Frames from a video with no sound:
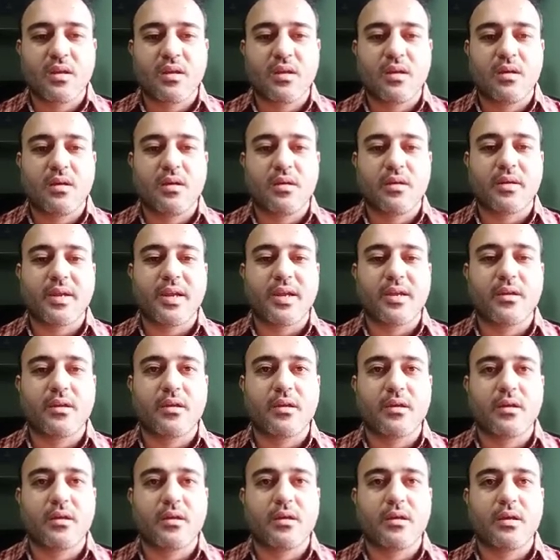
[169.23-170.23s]
right,
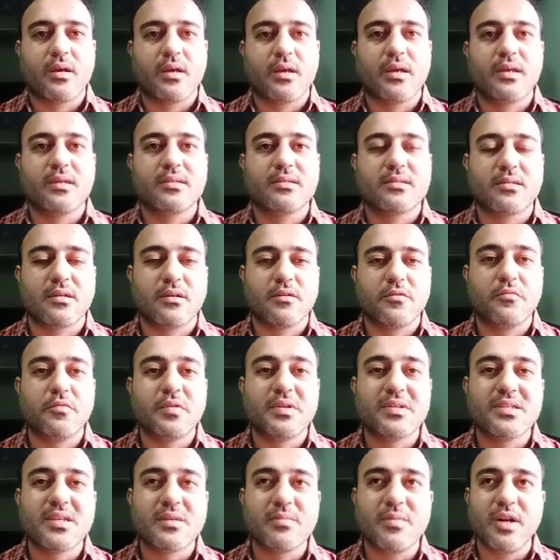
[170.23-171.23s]
is
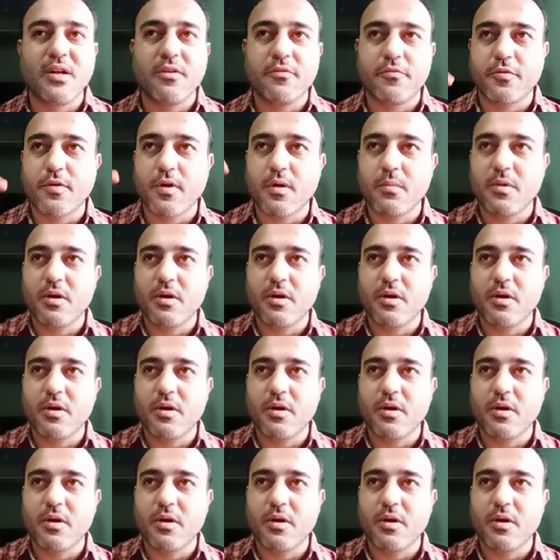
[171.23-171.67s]
visible from